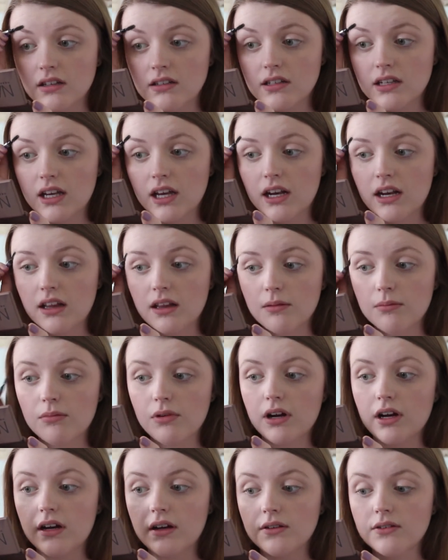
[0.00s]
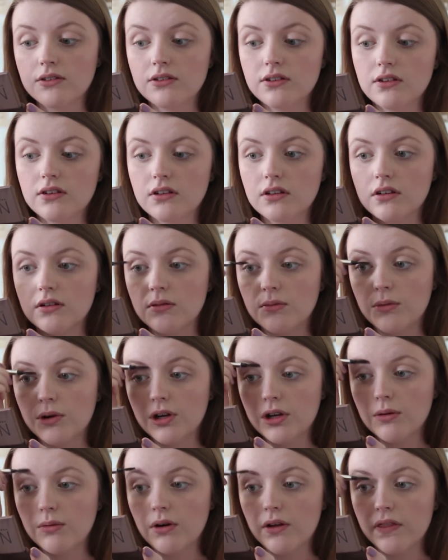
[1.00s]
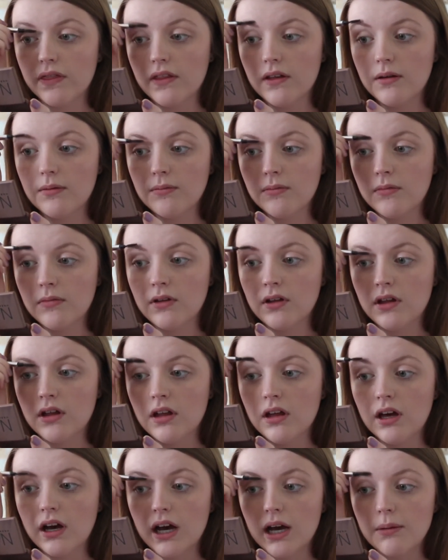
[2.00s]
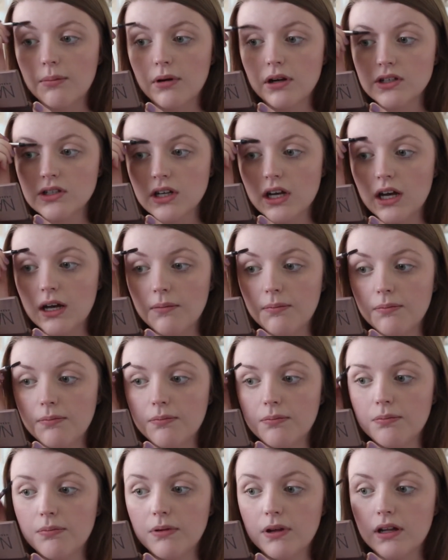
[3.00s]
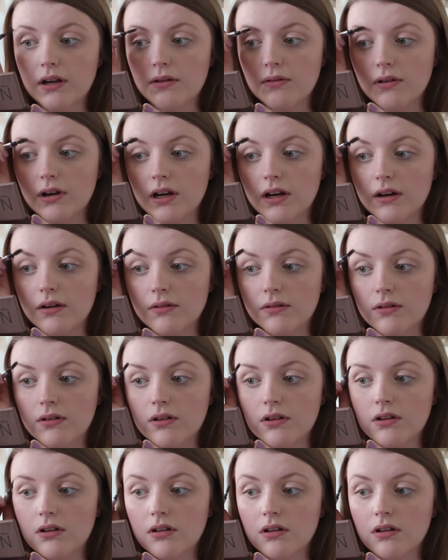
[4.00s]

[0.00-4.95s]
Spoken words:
to getting them brows where you want them. I brush up and around,